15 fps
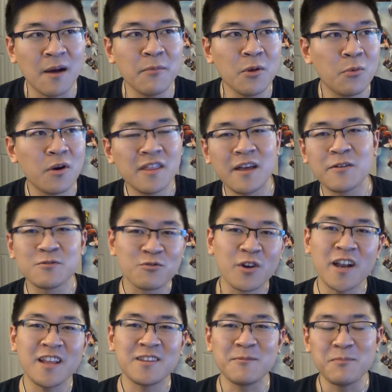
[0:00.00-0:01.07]
the one that was
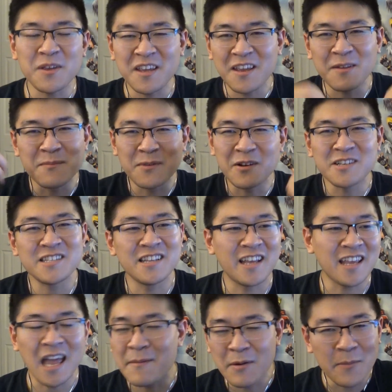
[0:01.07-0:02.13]
ready to be immersed in
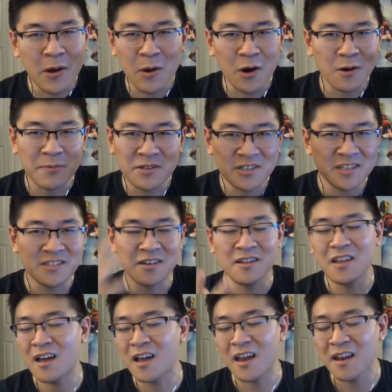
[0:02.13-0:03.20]
like MMORPGs
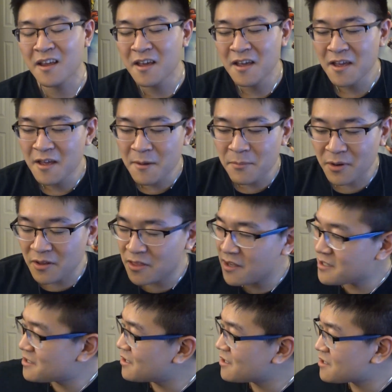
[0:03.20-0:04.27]
online. But
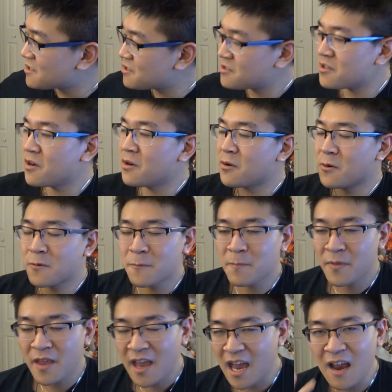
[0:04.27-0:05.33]
this is so,
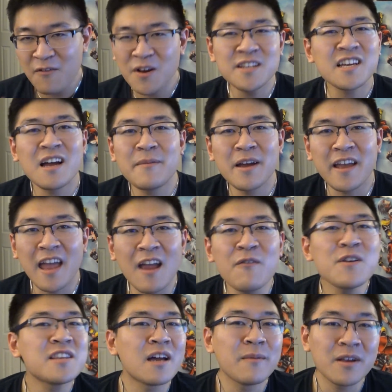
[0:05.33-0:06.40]
every time I
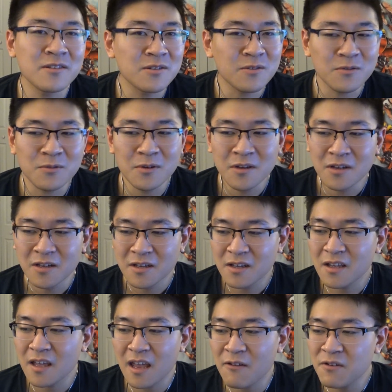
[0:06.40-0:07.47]
do
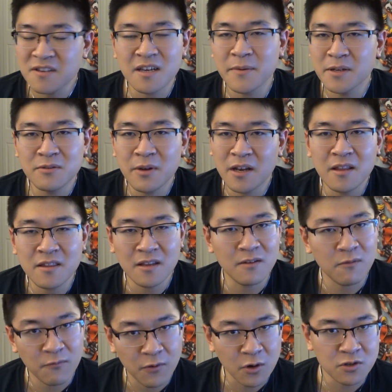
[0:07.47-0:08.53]

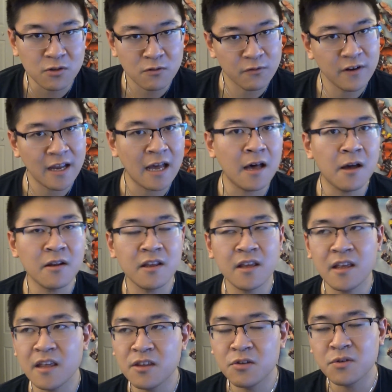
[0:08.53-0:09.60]
anything virtual
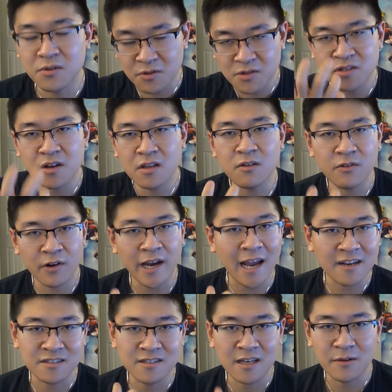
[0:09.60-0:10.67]
reality, you saw the
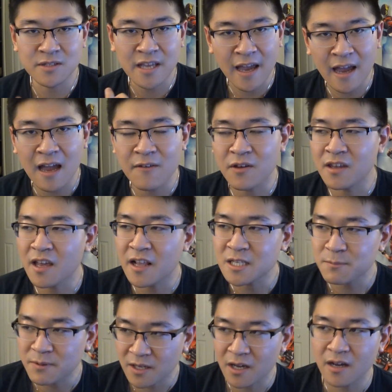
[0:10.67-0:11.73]
reactions I was having.
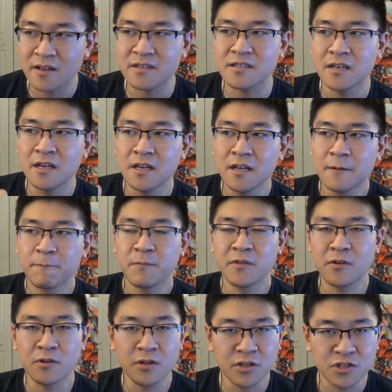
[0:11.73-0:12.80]
It's because
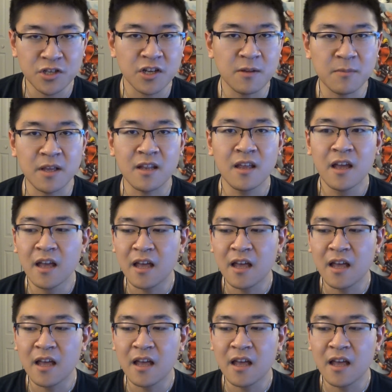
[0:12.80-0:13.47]
they're legitimate.